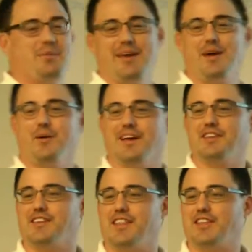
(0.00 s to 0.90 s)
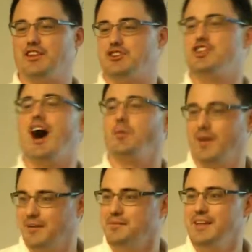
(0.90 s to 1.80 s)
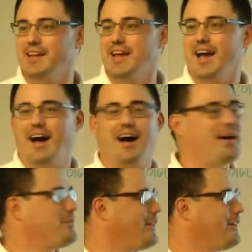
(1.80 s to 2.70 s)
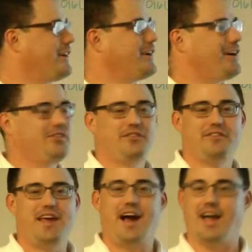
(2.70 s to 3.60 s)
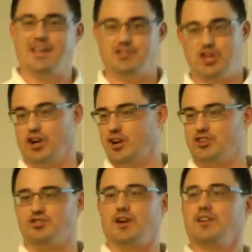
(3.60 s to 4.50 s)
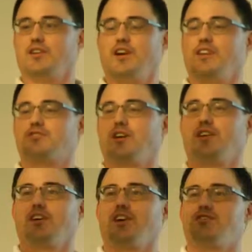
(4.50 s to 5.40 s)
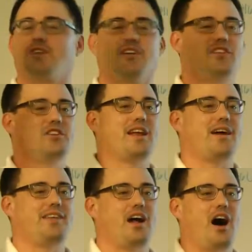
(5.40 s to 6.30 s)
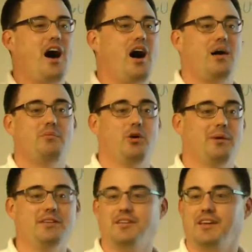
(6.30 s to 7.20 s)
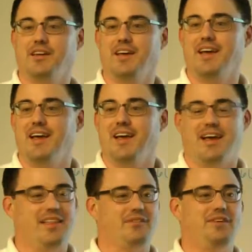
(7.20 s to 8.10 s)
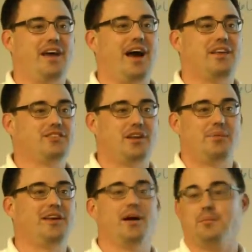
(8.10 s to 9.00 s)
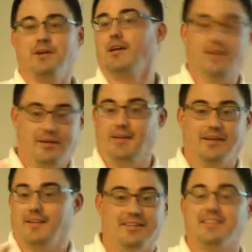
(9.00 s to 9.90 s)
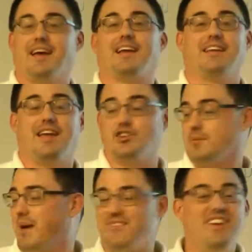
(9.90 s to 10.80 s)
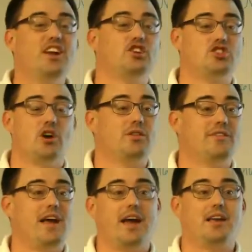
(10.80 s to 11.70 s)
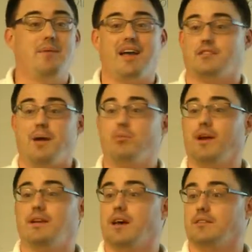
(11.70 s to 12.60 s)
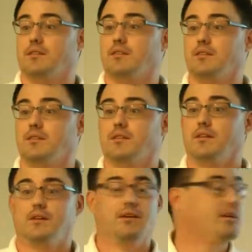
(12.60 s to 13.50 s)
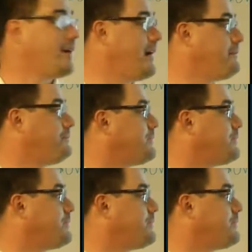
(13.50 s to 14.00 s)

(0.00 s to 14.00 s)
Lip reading: and Pico is that there's not one. The learning curve for VI is you're going to struggle, you're going to struggle, you're going to struggle, and then you're going to have that aha moment, and then VI is going to become second nature. My fingers know the VI commands, my brain doesn't, right?